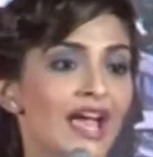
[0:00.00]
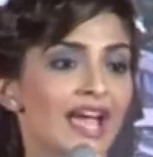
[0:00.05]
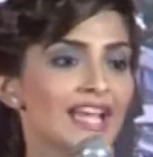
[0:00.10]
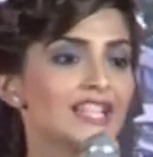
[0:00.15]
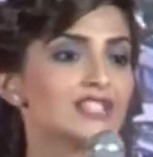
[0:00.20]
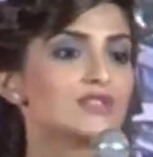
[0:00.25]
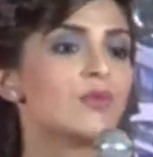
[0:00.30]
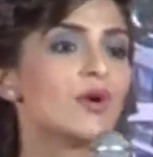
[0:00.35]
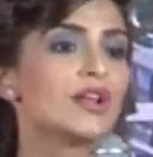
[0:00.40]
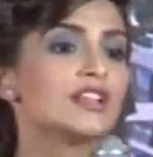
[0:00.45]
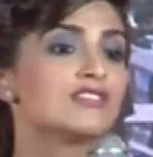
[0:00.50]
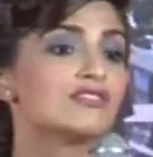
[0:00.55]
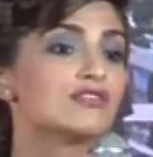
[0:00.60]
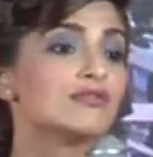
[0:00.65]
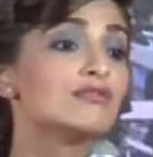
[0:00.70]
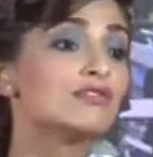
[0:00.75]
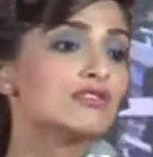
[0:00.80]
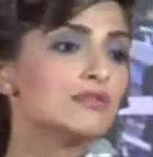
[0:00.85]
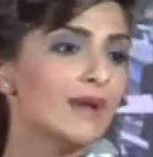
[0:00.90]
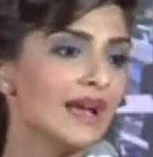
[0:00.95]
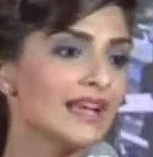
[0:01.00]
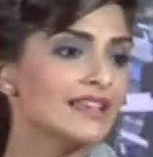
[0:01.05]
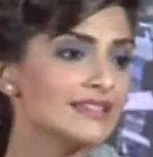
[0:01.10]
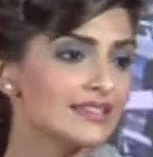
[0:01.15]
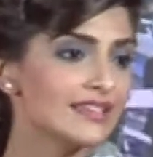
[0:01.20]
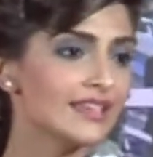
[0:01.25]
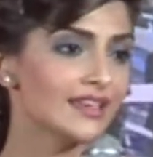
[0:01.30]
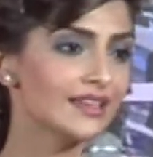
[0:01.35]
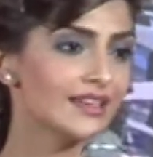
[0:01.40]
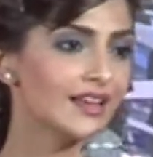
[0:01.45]
it's what suits my
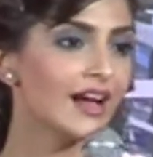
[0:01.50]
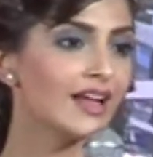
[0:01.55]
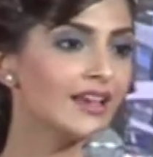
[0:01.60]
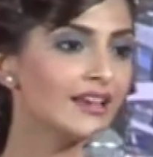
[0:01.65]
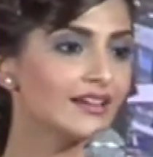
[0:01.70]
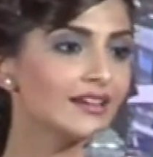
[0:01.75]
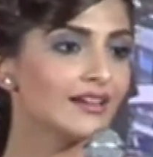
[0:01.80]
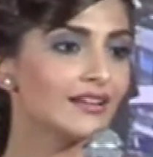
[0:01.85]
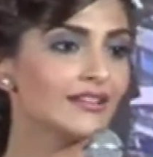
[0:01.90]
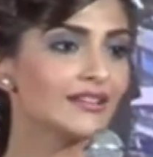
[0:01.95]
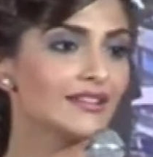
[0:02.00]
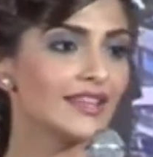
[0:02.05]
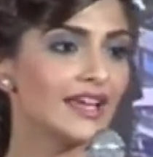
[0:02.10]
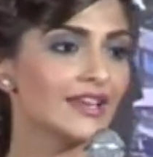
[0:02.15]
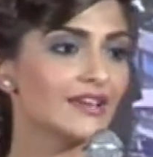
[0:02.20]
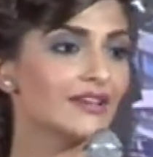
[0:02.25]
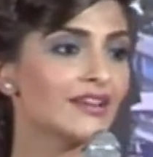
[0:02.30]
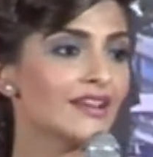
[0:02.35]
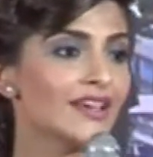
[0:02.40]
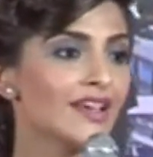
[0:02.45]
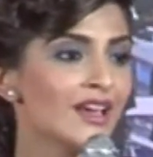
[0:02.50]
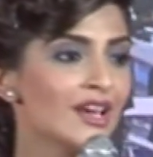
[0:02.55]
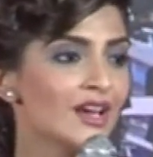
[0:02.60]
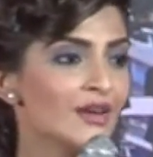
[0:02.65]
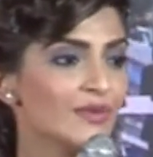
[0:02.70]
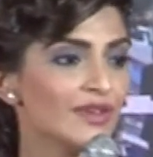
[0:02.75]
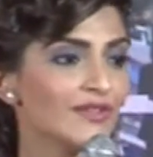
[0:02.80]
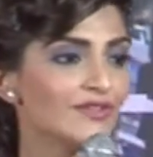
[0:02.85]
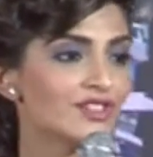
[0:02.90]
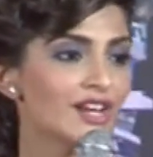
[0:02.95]
skin color that
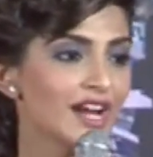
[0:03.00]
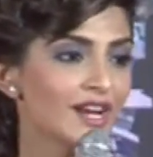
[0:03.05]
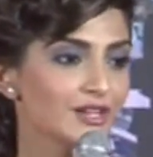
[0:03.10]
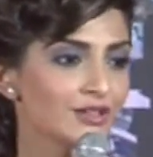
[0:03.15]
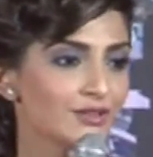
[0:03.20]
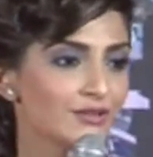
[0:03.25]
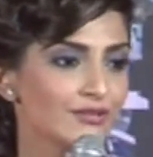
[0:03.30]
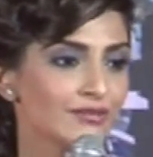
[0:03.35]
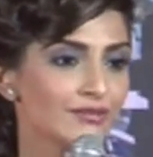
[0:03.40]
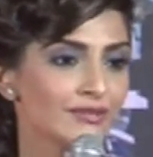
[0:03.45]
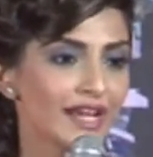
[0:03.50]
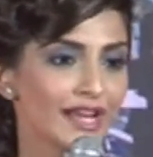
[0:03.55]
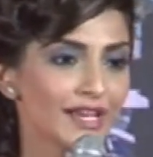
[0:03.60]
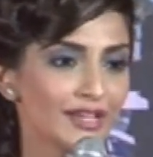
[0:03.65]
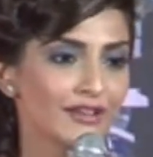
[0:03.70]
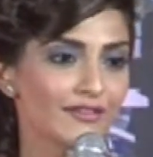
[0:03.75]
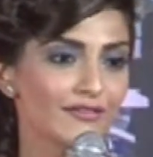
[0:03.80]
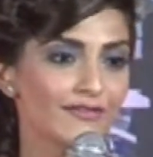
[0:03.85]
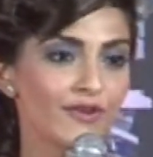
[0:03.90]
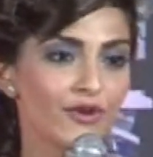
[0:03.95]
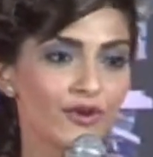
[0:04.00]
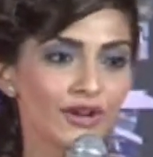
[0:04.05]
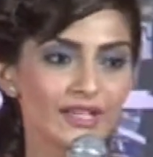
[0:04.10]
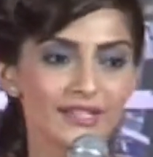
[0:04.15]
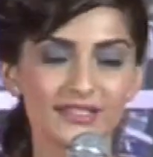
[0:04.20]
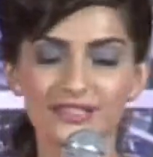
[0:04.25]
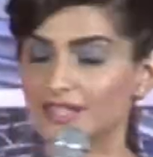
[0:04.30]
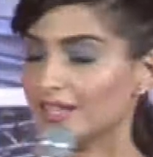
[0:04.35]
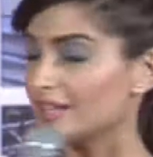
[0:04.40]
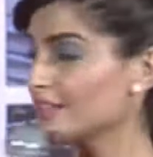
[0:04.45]
we've tried to kind of
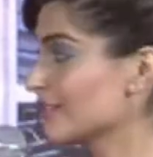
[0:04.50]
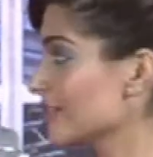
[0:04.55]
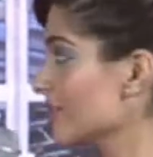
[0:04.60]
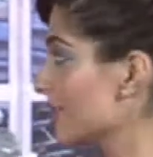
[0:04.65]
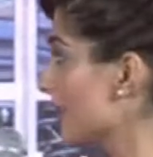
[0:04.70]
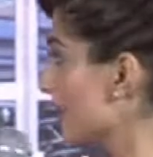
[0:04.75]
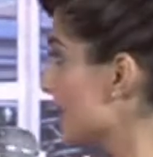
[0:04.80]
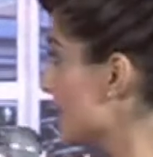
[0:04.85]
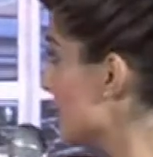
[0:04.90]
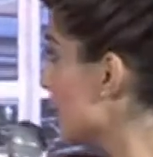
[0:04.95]
focus here. So there's